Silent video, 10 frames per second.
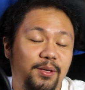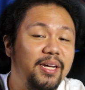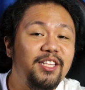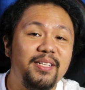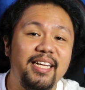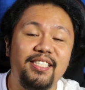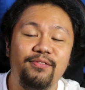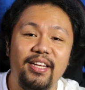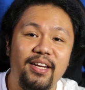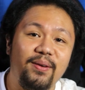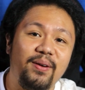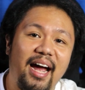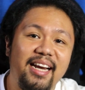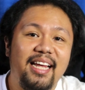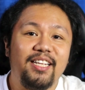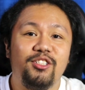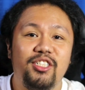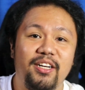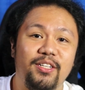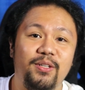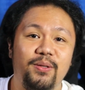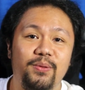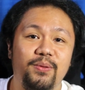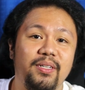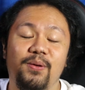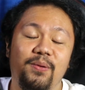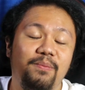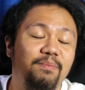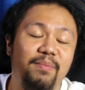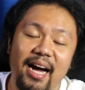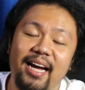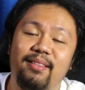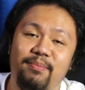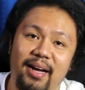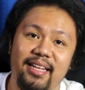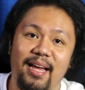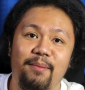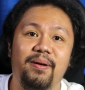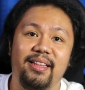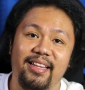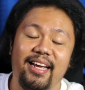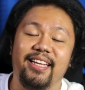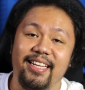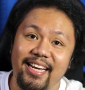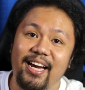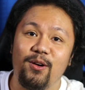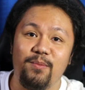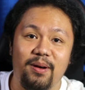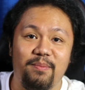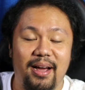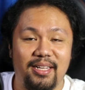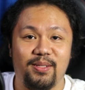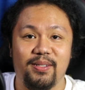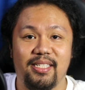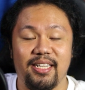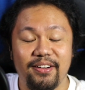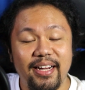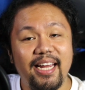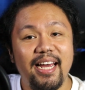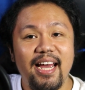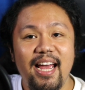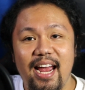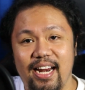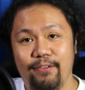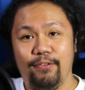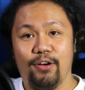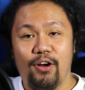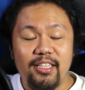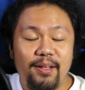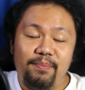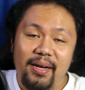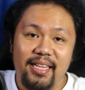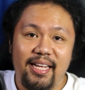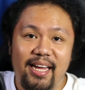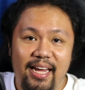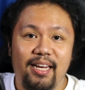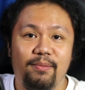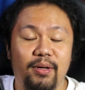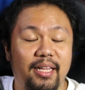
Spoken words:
So, in today's video, I'd like to share to you kung bakit ba dapat na hindi kayo mag-master's degree and if you're contemplating it.